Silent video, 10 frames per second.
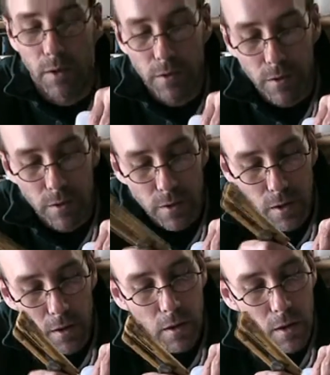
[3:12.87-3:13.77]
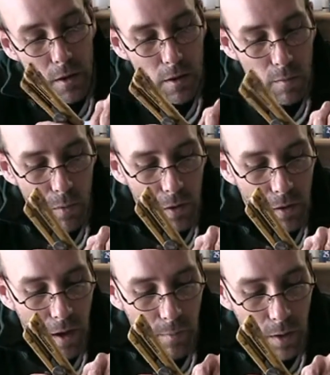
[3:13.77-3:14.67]
it up here so you can see.
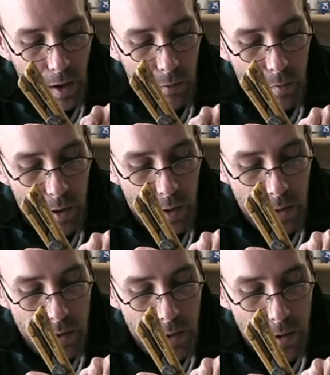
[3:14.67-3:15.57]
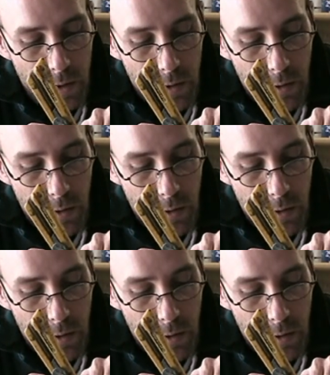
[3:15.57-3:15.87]
Boy, camera guy would be nice.